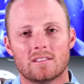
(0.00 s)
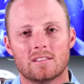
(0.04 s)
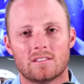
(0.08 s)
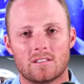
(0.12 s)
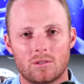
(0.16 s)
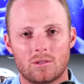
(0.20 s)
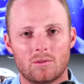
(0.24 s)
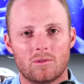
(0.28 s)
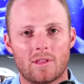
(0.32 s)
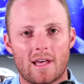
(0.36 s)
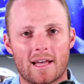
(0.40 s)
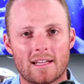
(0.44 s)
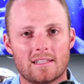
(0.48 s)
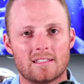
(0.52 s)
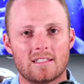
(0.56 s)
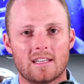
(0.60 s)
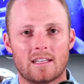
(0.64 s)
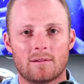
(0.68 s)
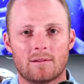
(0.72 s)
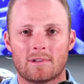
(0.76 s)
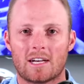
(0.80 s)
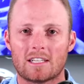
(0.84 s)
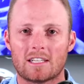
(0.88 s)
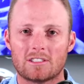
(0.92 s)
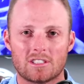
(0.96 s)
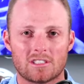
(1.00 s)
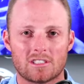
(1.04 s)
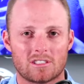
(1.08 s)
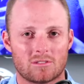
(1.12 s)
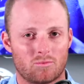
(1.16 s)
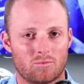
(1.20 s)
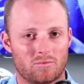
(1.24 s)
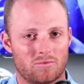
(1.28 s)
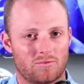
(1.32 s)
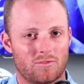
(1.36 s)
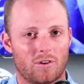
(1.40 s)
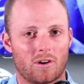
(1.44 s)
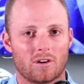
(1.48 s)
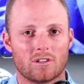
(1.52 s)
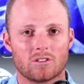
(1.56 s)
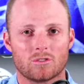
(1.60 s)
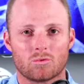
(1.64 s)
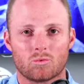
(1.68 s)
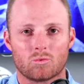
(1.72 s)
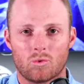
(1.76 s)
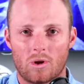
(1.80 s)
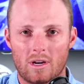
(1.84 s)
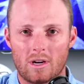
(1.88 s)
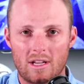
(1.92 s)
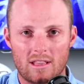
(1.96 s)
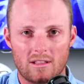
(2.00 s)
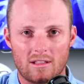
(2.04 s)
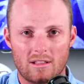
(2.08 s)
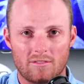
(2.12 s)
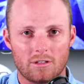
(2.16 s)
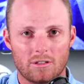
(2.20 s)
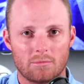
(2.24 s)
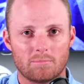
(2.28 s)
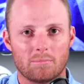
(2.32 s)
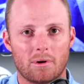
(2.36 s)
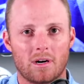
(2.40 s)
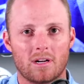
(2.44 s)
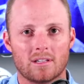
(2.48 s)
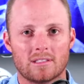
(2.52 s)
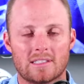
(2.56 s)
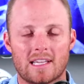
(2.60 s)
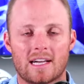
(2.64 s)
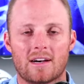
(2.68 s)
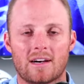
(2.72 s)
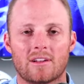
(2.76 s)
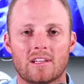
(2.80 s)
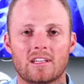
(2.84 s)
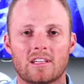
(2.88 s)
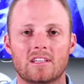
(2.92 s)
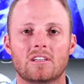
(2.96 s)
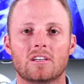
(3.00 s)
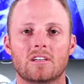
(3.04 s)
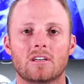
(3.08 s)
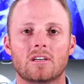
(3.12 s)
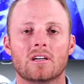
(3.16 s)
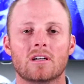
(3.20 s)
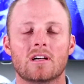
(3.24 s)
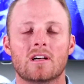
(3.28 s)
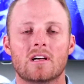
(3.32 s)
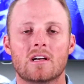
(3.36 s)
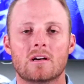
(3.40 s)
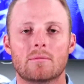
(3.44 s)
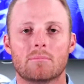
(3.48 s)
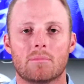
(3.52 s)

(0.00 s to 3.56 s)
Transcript: to that team, not just as far as running the football downhill,